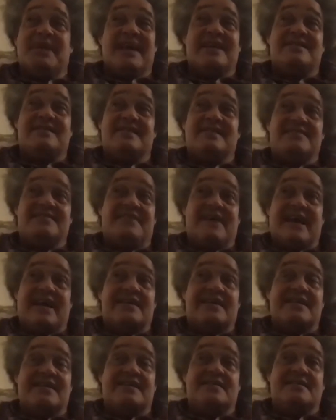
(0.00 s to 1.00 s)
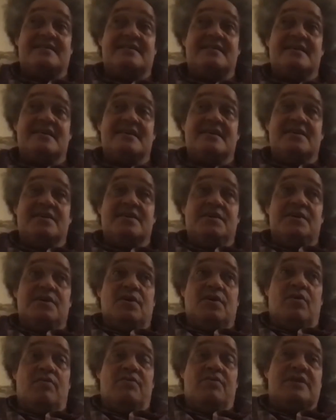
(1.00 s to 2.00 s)
because instead we can get stuff
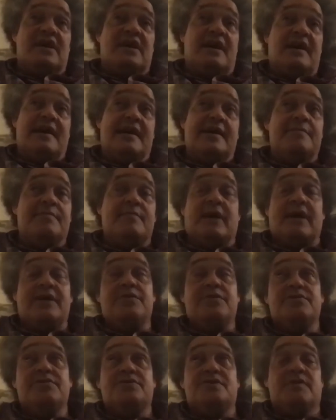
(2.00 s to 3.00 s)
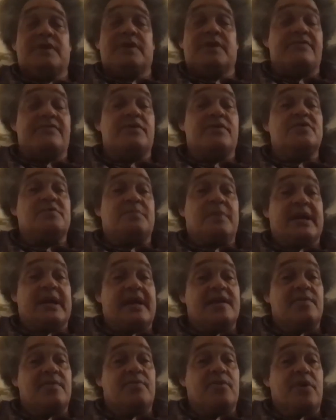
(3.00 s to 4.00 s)
off the internet, certainly. But actually,
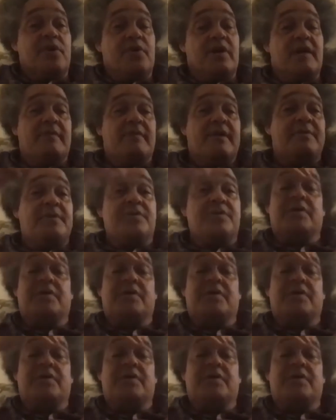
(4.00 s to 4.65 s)
in fact, it's